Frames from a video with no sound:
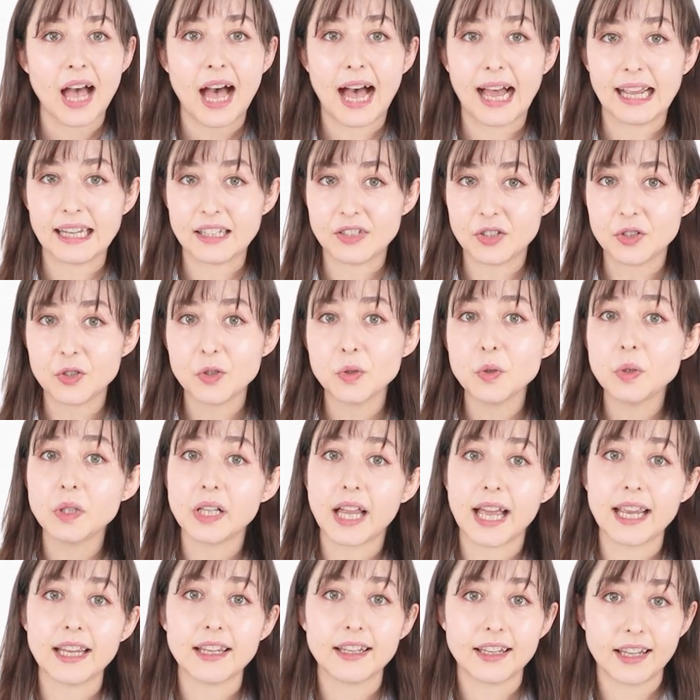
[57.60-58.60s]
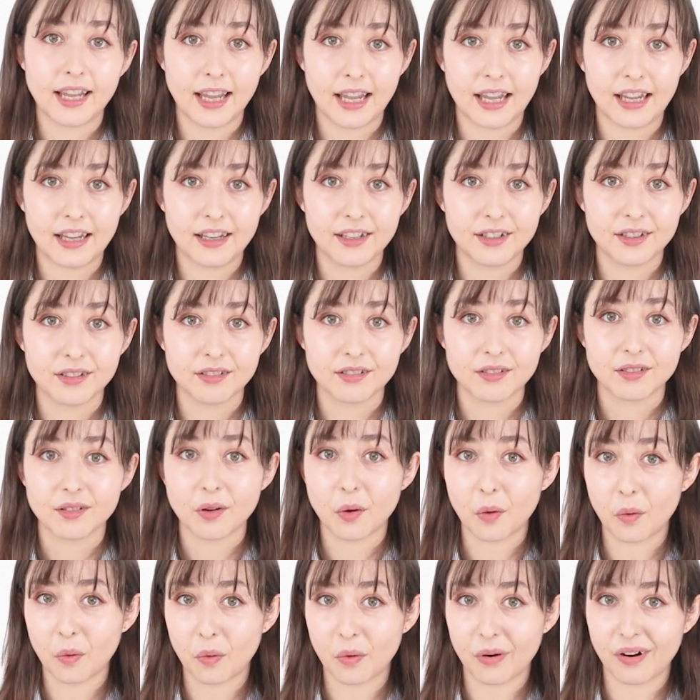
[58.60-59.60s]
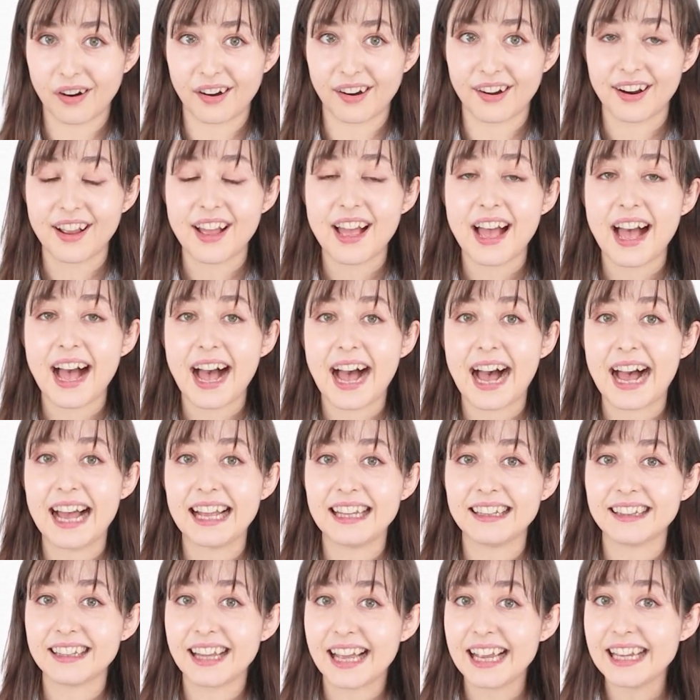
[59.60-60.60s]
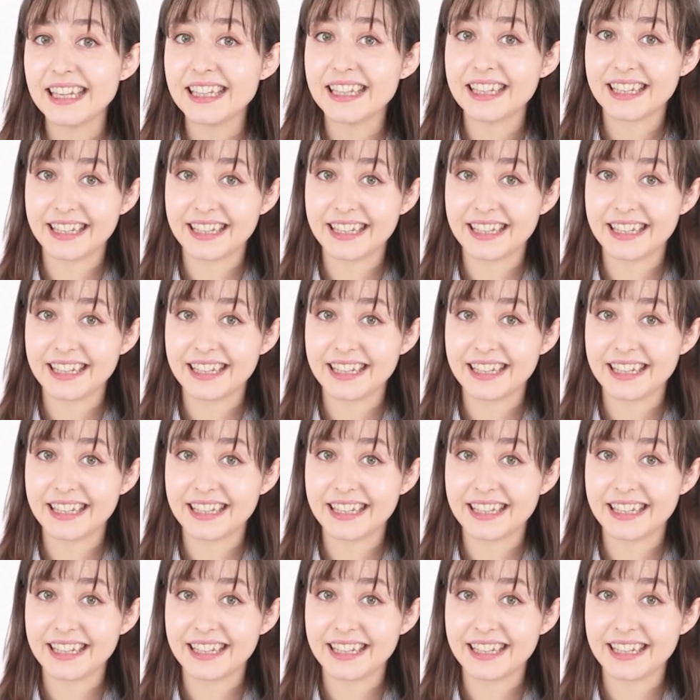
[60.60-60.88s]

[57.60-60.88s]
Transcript: I do like cake or I like